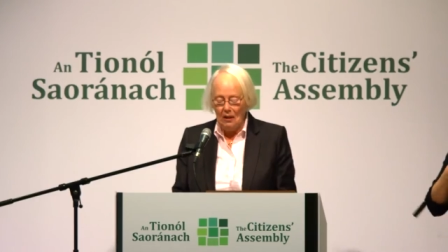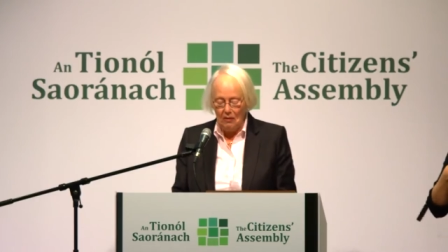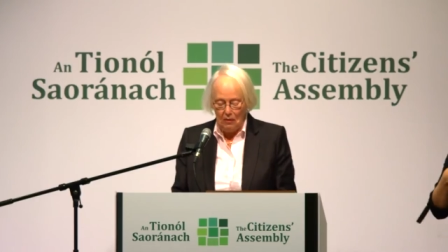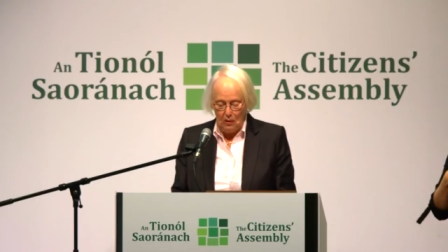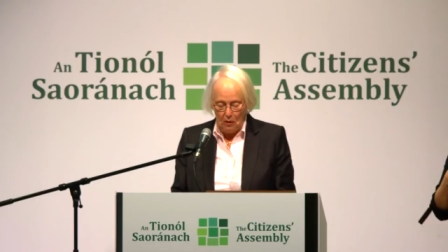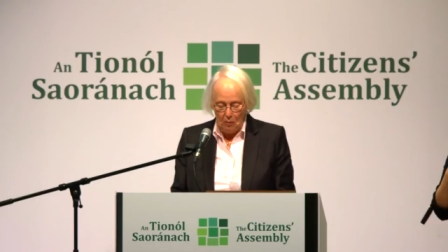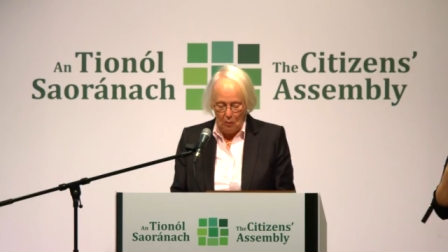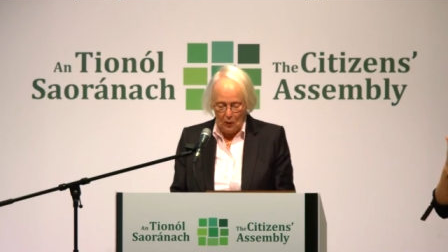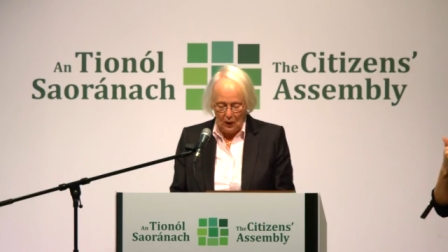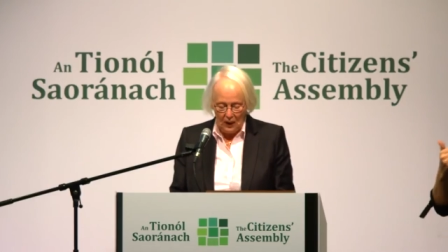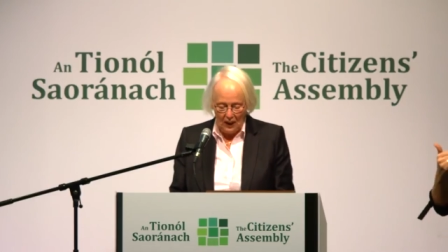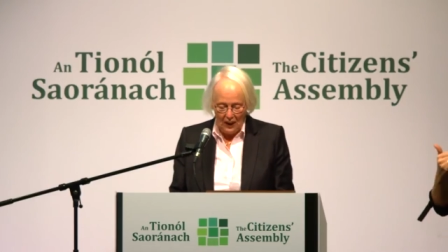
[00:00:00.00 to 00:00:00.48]

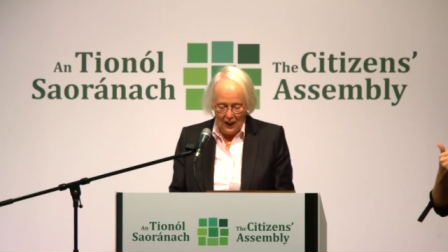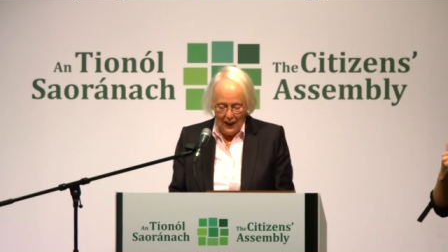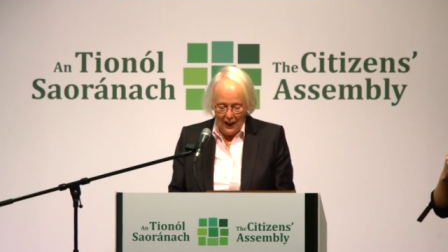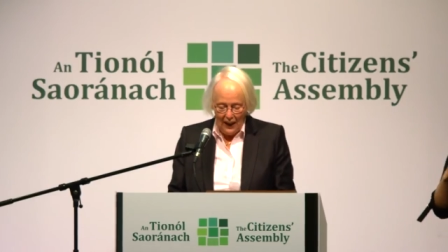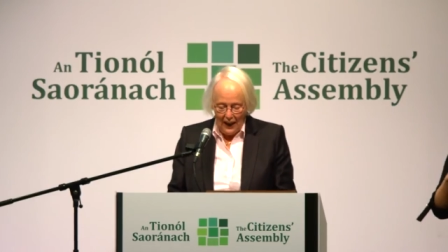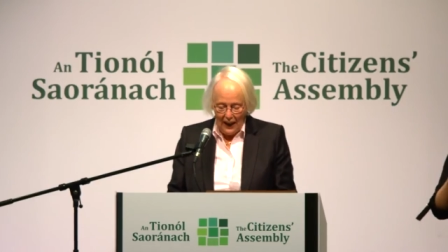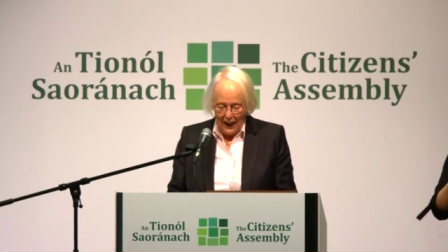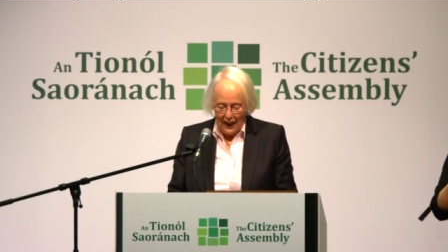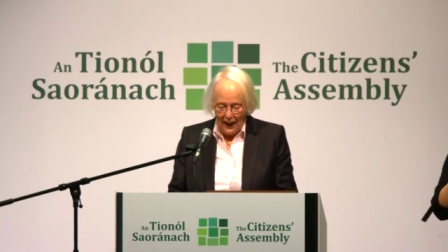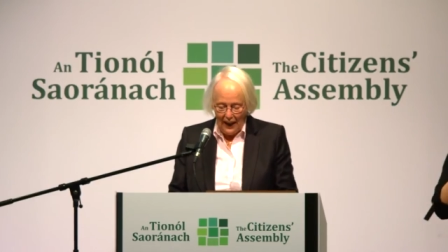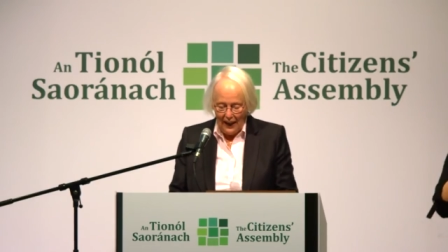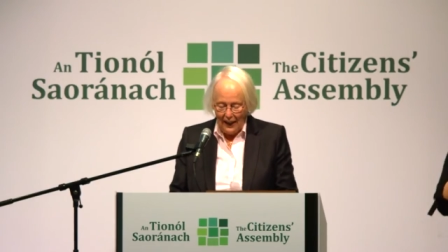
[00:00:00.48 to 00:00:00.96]
everyone.
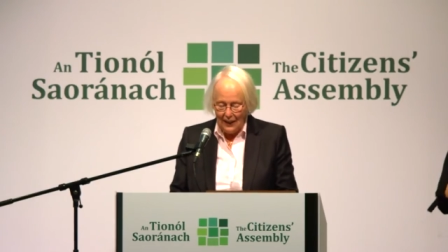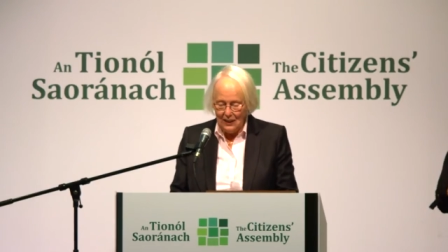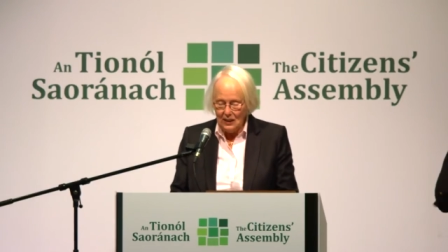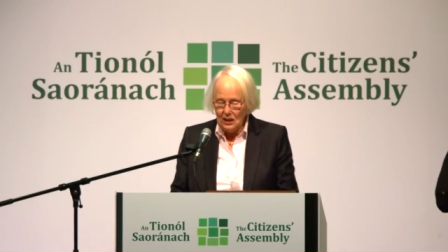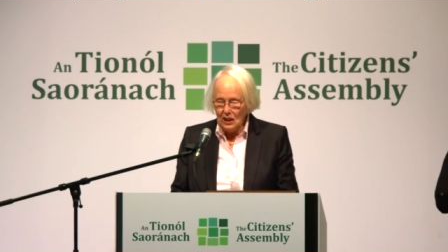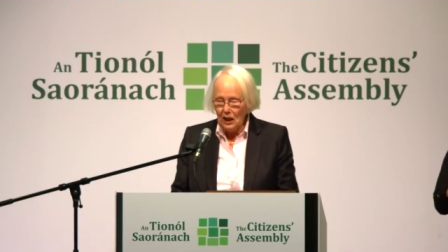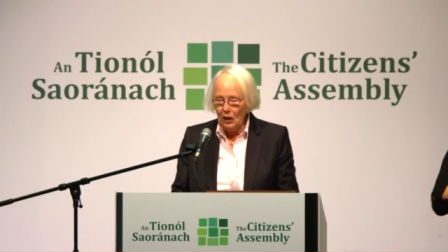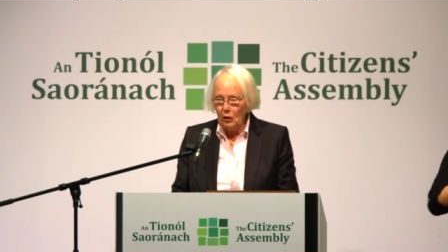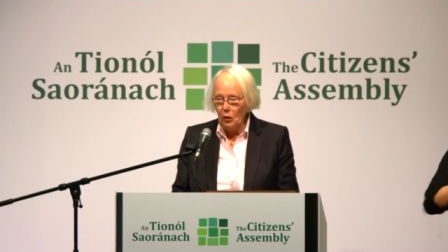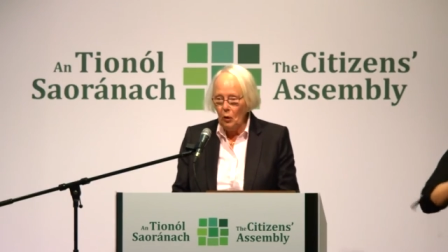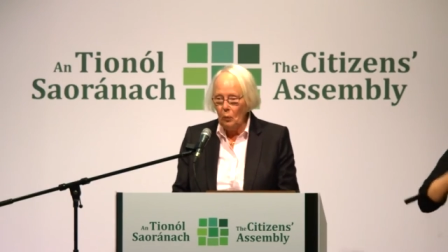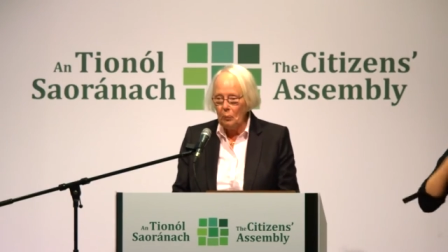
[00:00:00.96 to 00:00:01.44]

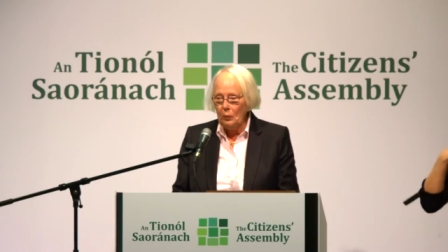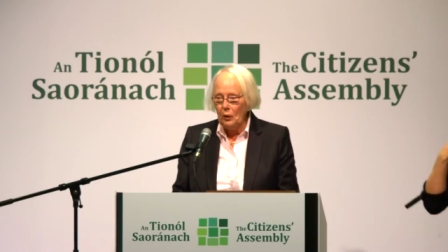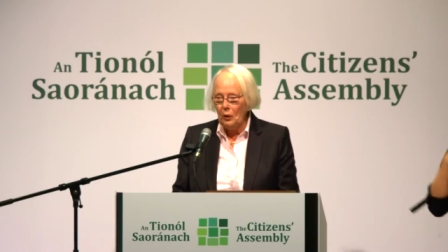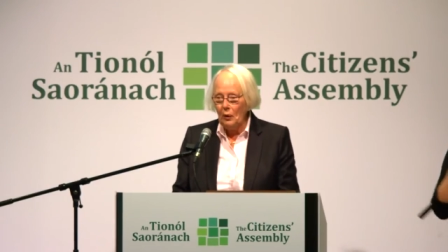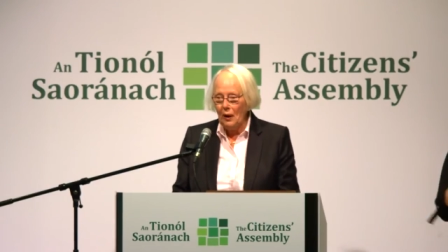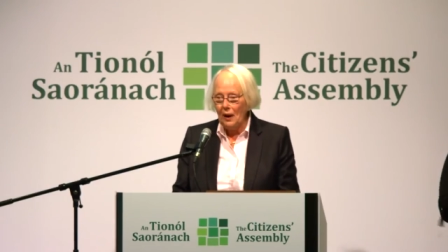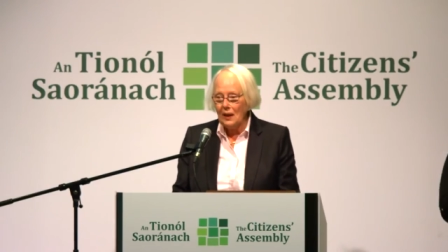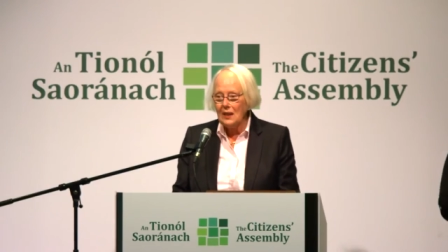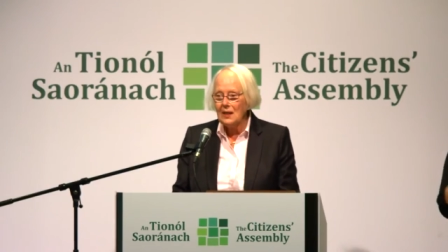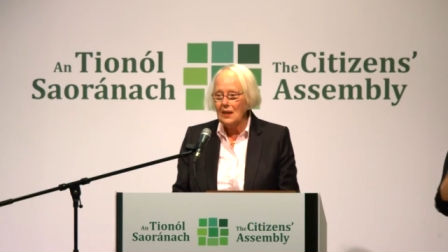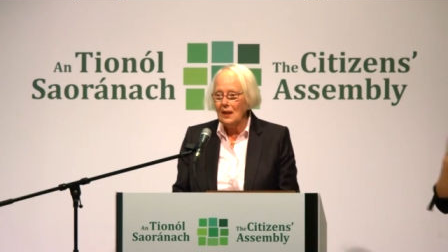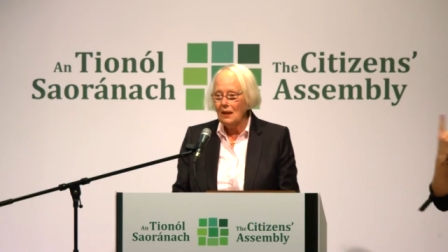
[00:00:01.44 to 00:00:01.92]
And I hope you
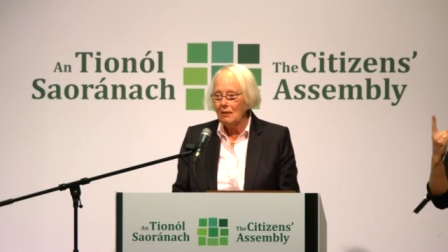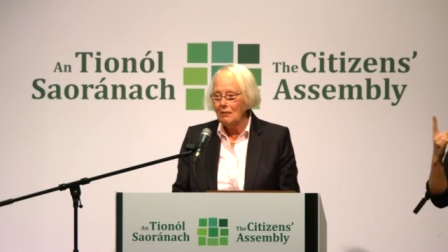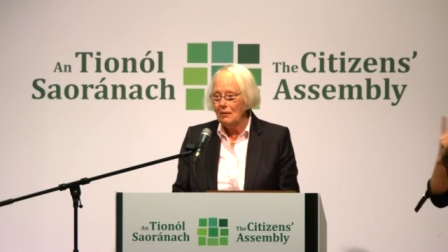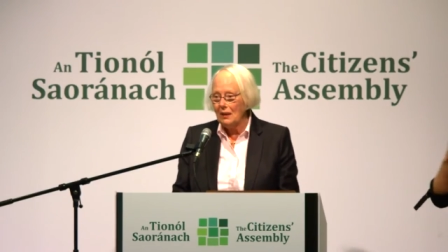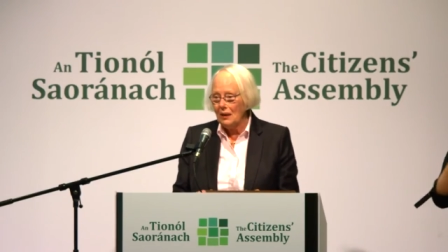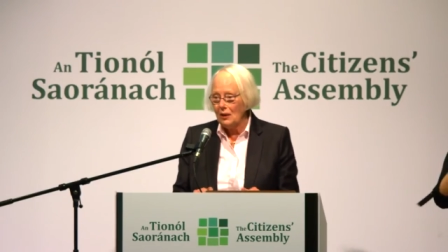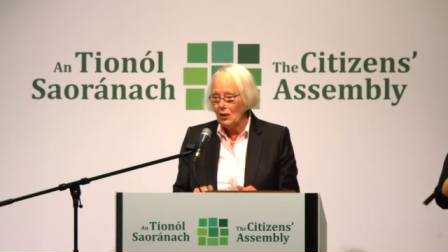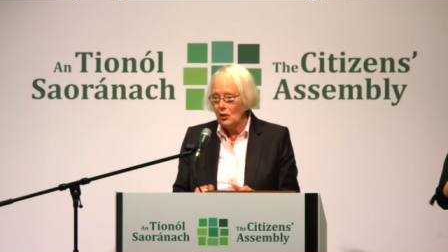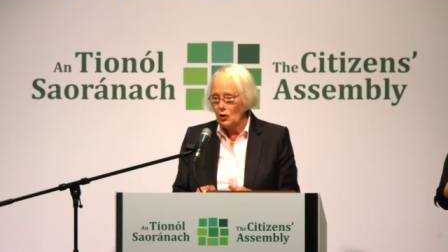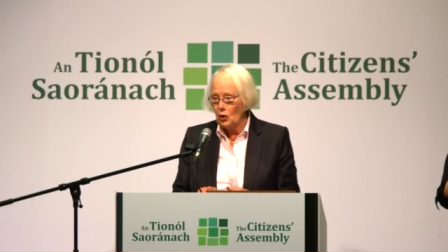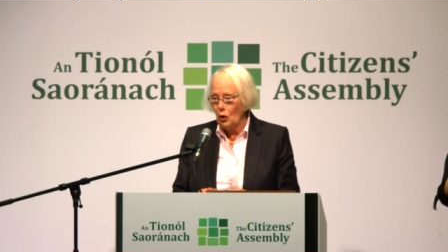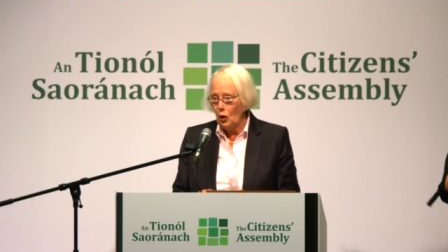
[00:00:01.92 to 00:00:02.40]
had a,
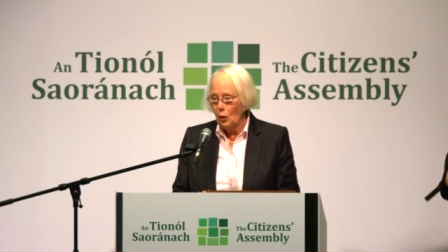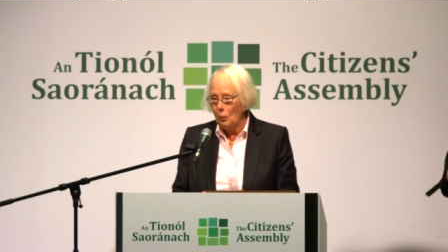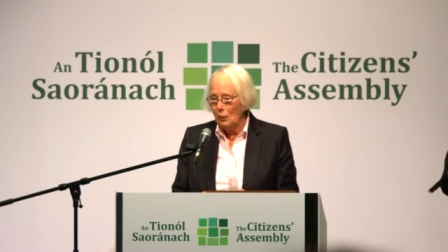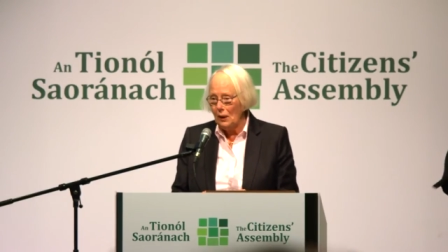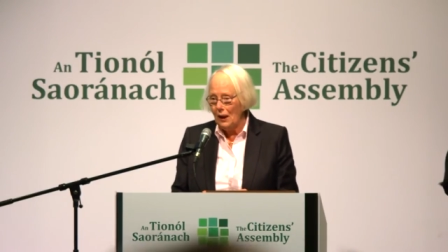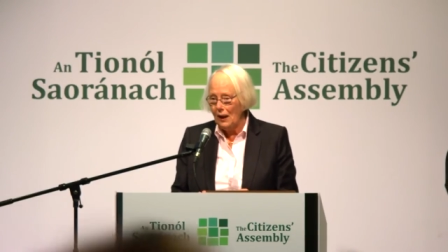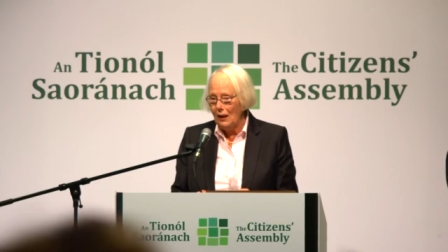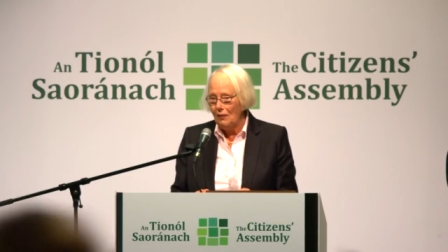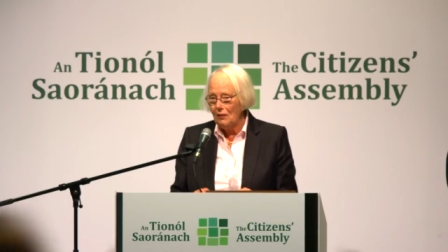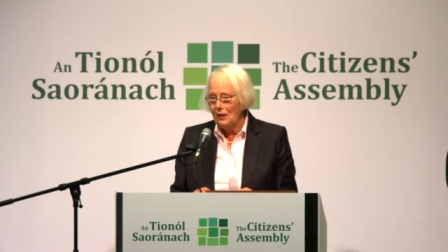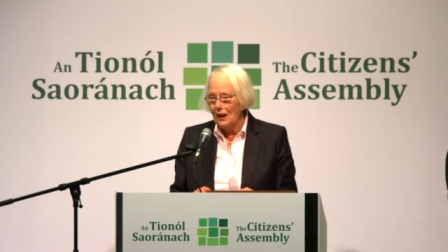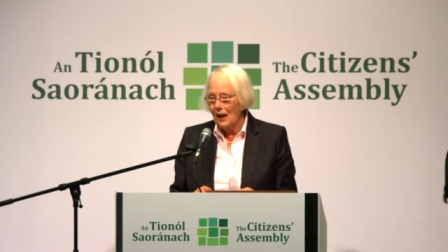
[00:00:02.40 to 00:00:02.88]
an
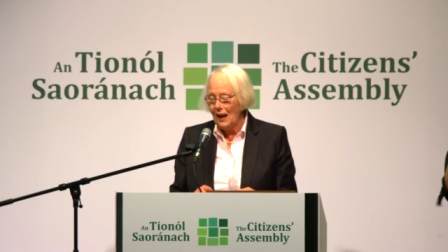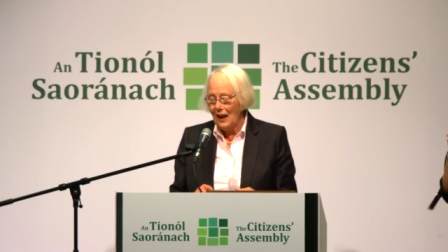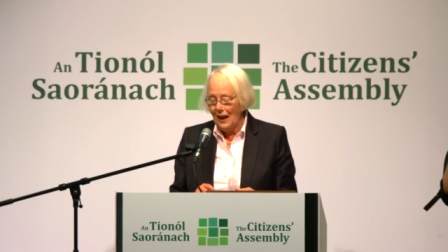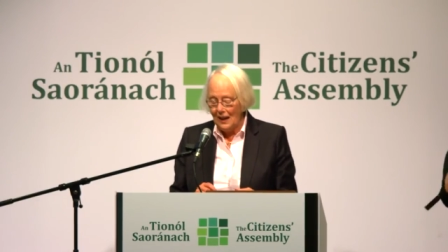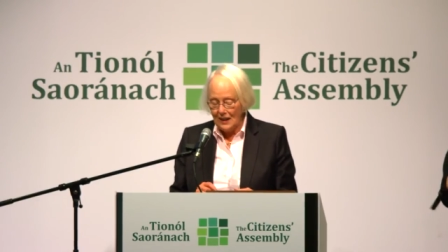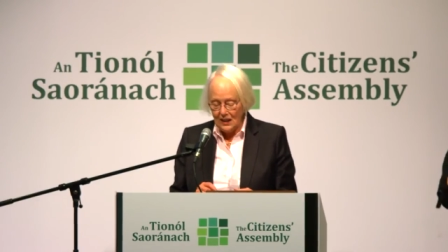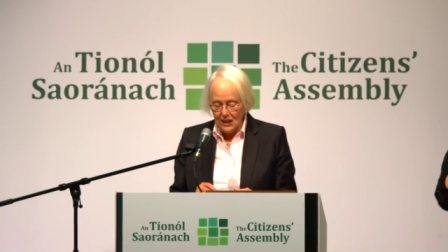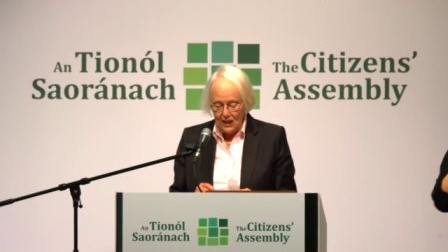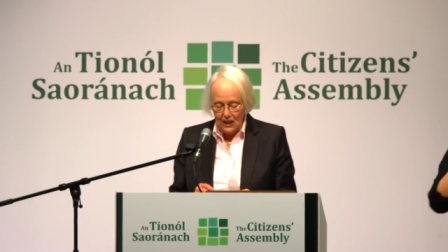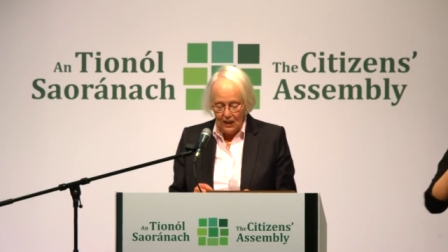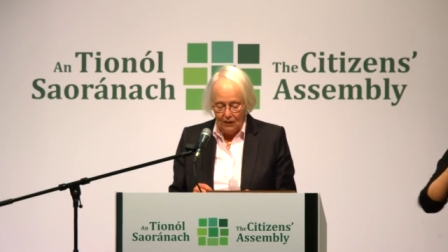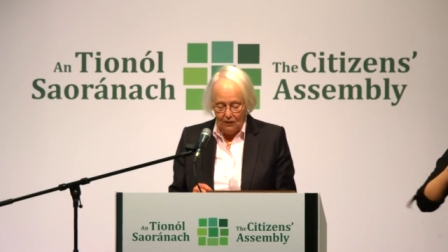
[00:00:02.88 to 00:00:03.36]
enjoyable evening
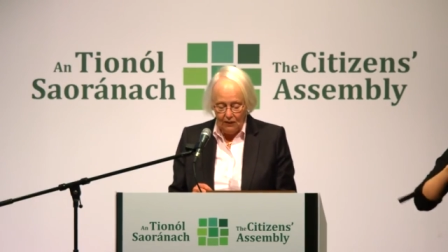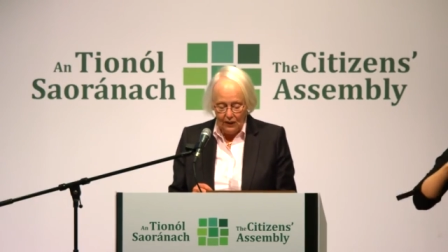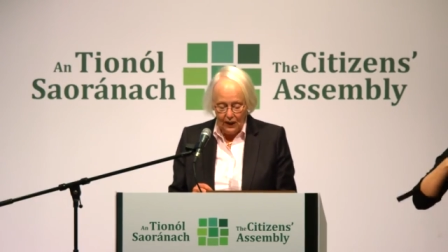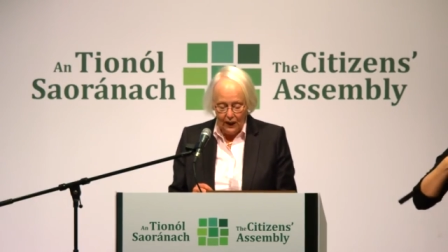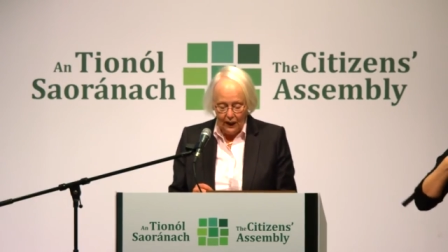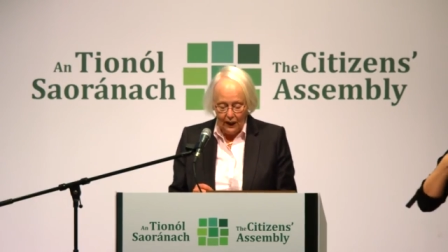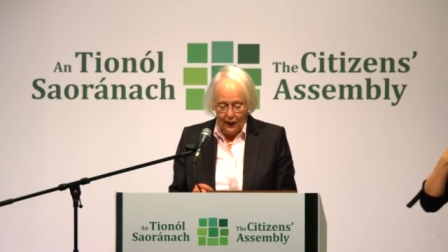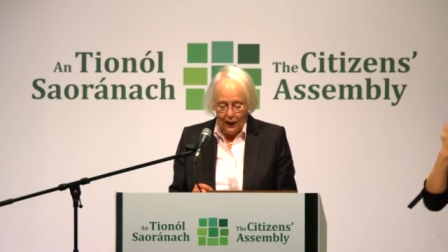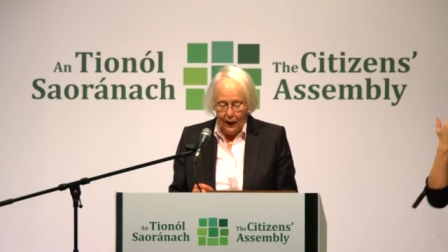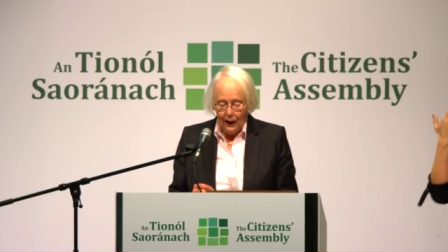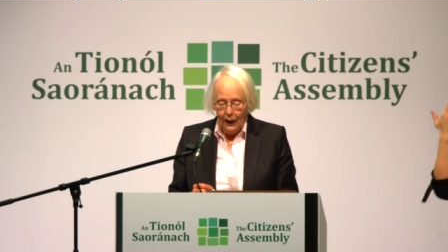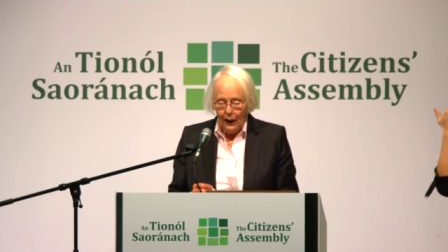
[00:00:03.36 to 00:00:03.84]
last
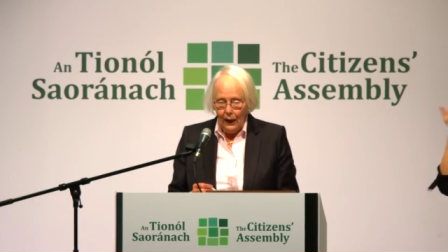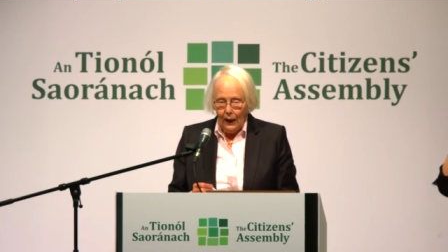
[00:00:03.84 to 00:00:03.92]
evening.